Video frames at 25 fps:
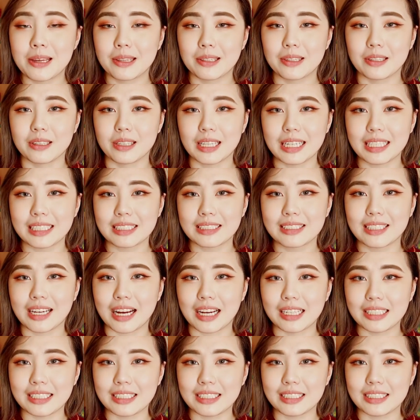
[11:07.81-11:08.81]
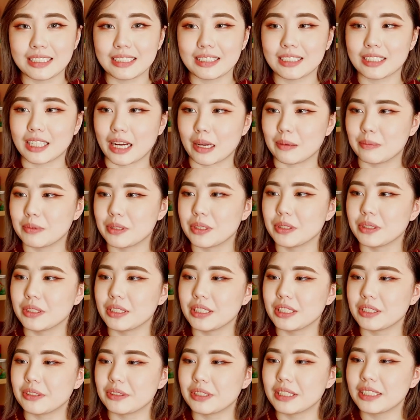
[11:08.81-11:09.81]
They're like tiny time turner
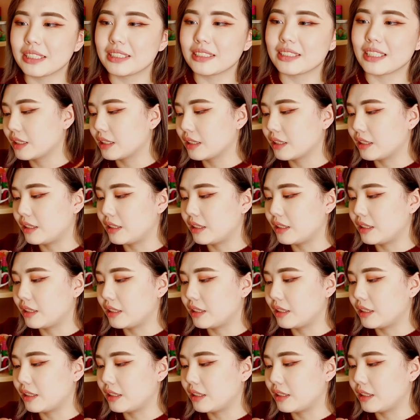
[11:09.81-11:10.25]
earrings.